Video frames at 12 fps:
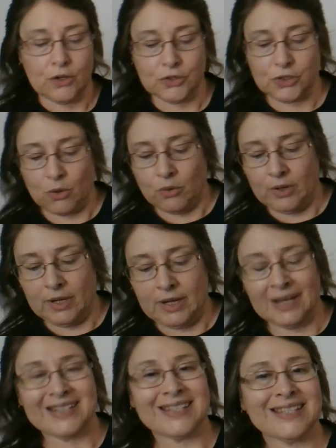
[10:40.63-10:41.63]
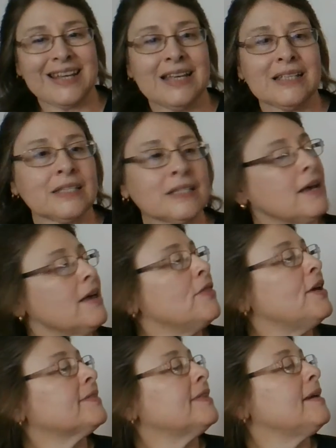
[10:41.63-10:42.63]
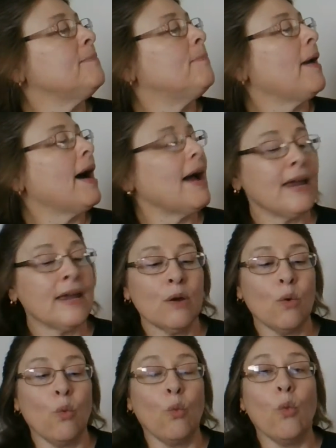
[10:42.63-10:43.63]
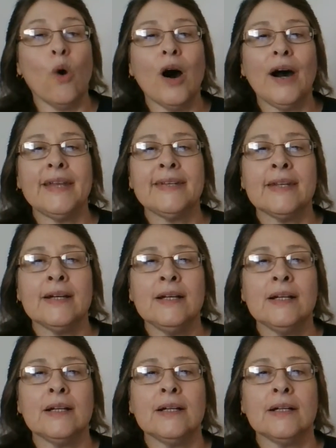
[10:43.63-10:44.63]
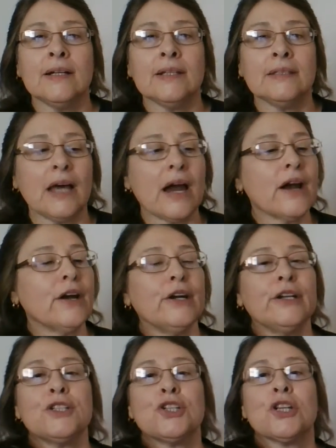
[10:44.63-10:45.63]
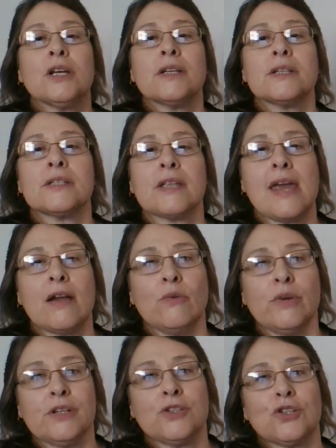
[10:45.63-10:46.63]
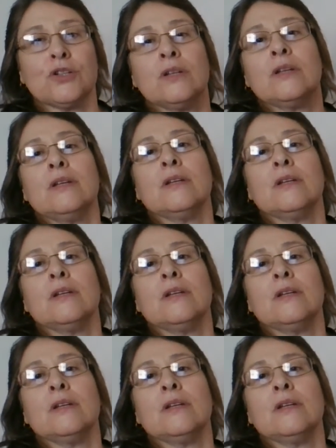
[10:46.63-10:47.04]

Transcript: So it says that they buy one large sandwich.